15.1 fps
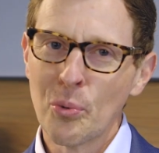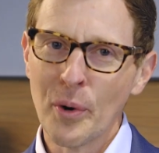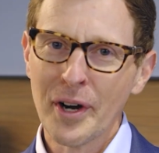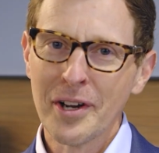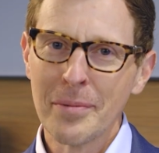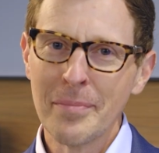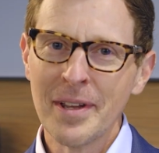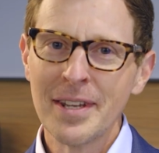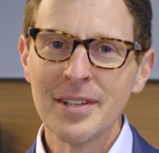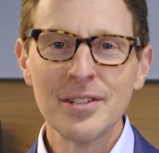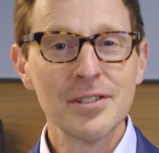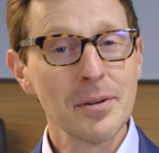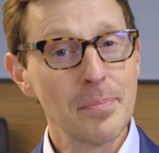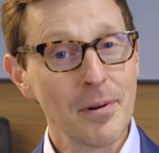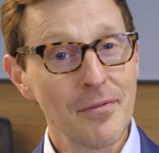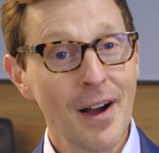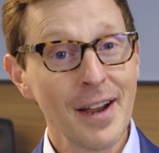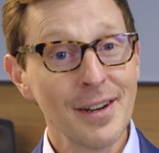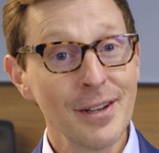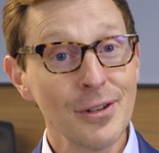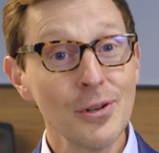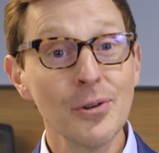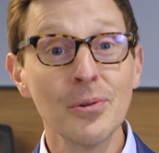We're committed to
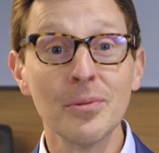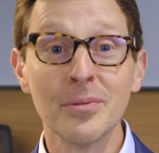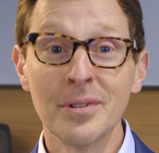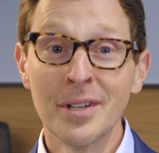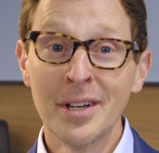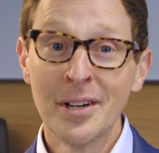providing you